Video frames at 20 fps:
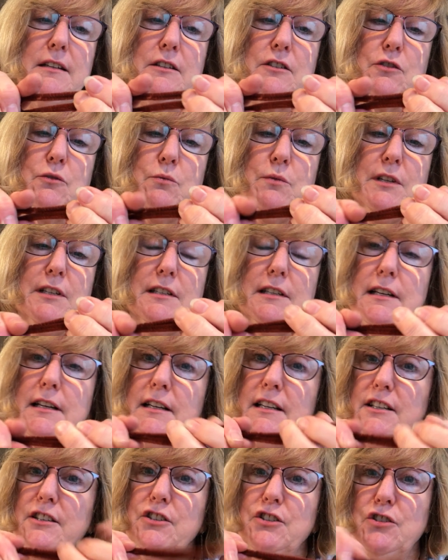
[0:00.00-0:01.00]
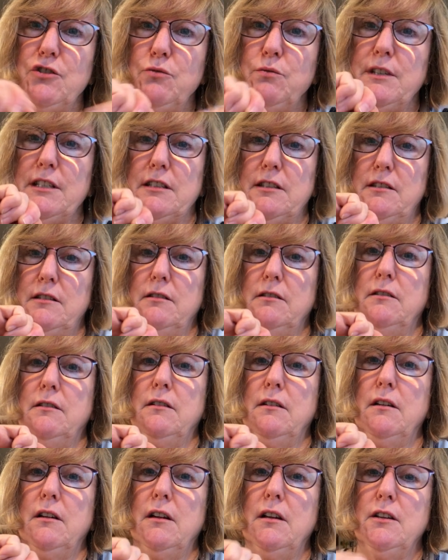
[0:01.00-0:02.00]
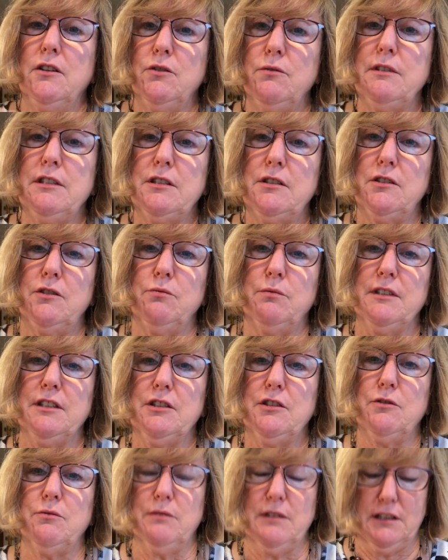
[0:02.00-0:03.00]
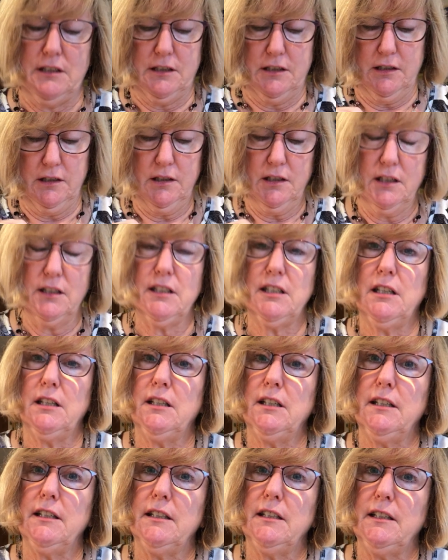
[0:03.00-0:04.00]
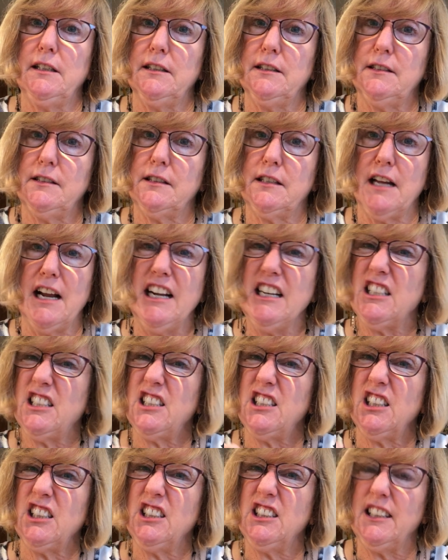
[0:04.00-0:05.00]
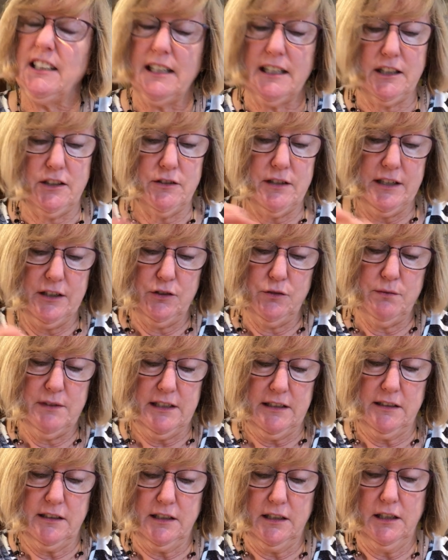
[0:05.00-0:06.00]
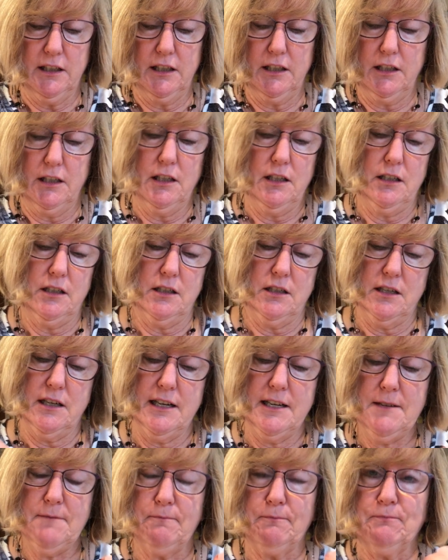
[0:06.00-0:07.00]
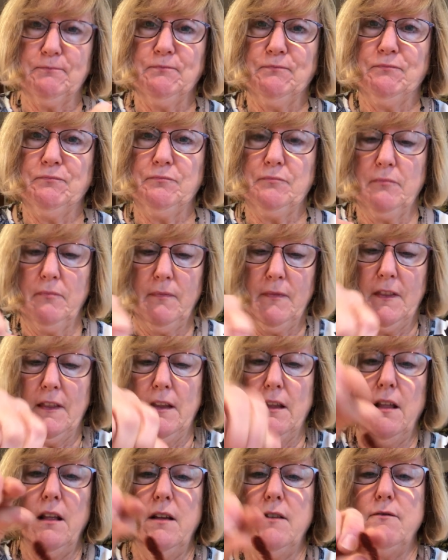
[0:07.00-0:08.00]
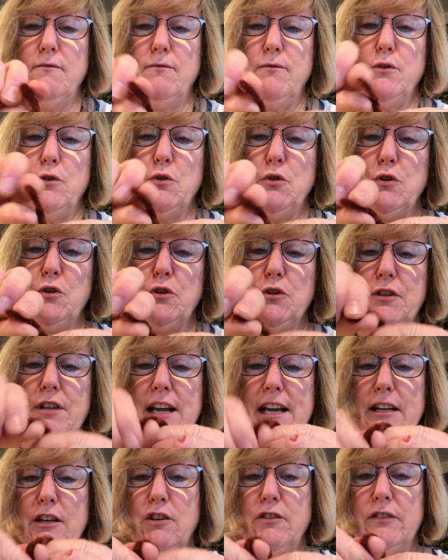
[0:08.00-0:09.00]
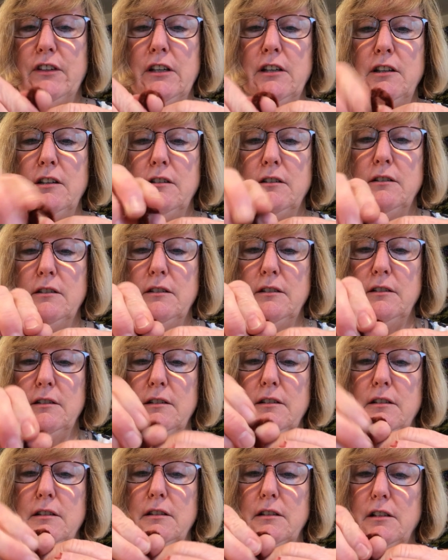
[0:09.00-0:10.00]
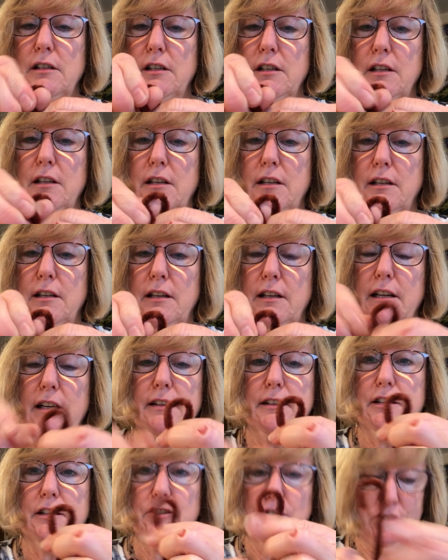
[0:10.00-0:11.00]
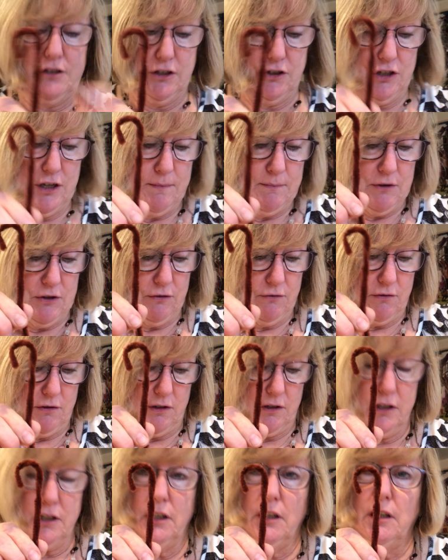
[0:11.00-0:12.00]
squeeze it, and then just twist twist, twist, twist until it is kind of stuck together in a twist. All right, fold that over and there's the shepherd's crook.